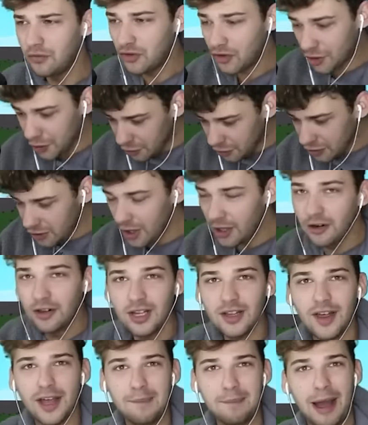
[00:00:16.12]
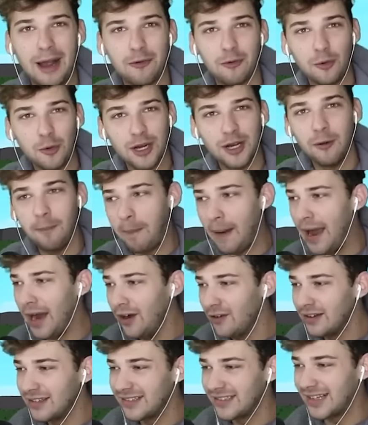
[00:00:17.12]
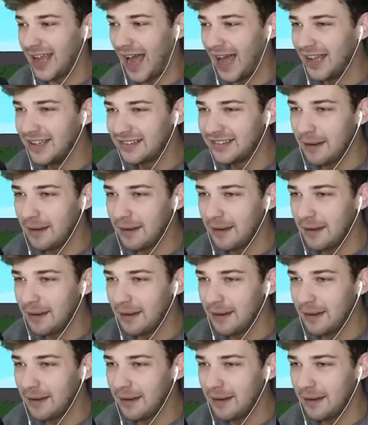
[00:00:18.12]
They're literally like my real parents, guys.